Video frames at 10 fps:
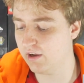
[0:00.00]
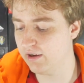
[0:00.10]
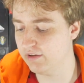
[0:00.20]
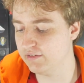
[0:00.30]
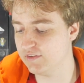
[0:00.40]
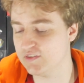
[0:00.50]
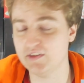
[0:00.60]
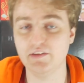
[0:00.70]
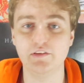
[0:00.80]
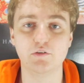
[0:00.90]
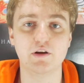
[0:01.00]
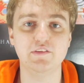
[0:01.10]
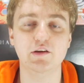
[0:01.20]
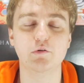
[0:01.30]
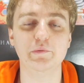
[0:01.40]

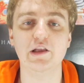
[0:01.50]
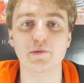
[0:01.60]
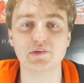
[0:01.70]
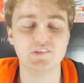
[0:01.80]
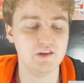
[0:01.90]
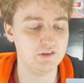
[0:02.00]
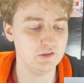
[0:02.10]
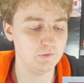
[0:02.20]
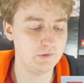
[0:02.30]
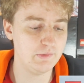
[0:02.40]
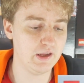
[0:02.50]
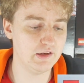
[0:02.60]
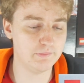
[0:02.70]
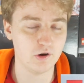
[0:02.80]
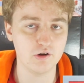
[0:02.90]
idea will become a set, and you'll be
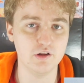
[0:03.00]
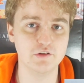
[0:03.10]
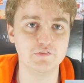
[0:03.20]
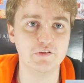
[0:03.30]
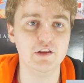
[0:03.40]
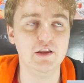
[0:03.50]
paid part of,